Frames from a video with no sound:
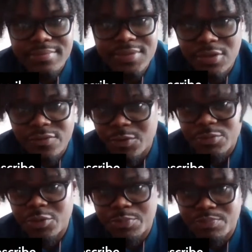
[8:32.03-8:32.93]
So if
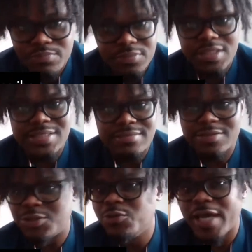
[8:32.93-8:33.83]
it's
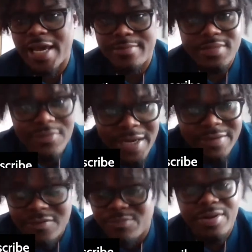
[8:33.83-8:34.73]
2 games, right?